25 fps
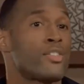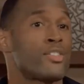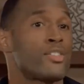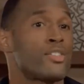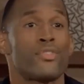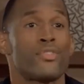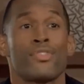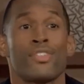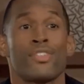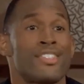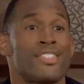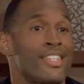
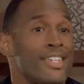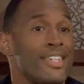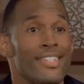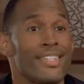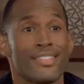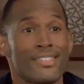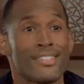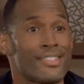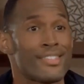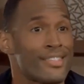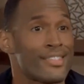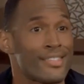Carter was
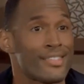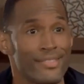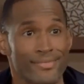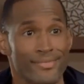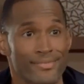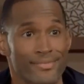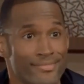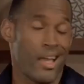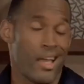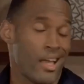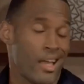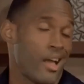
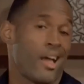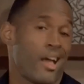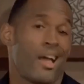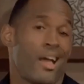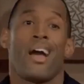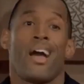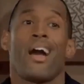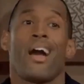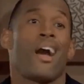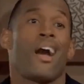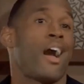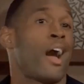responsible for
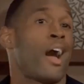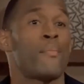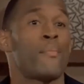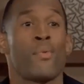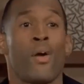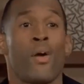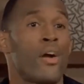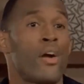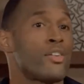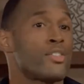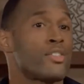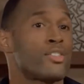many
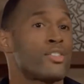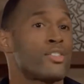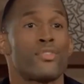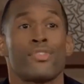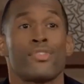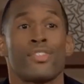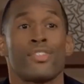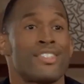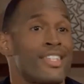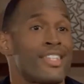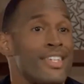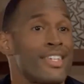things,
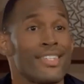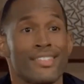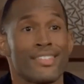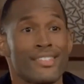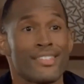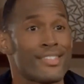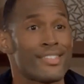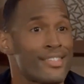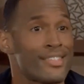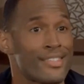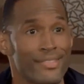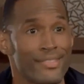such as
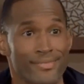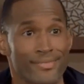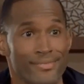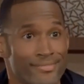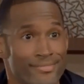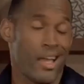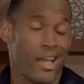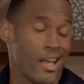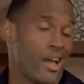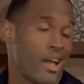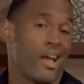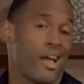turning her
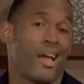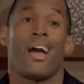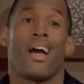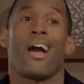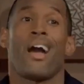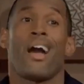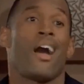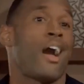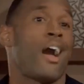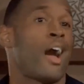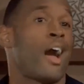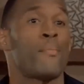
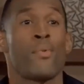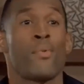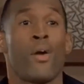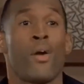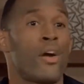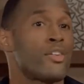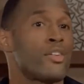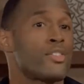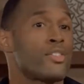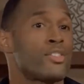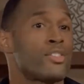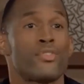self-confidence
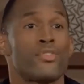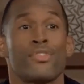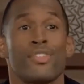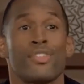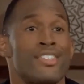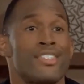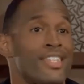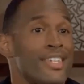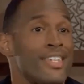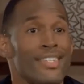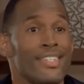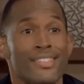around
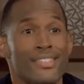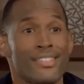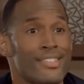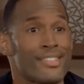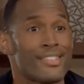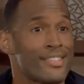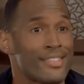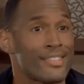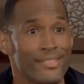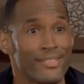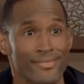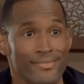and making
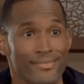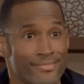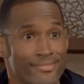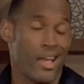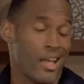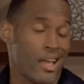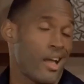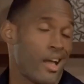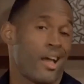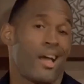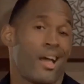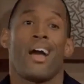her feel
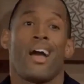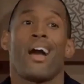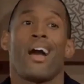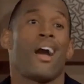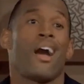important.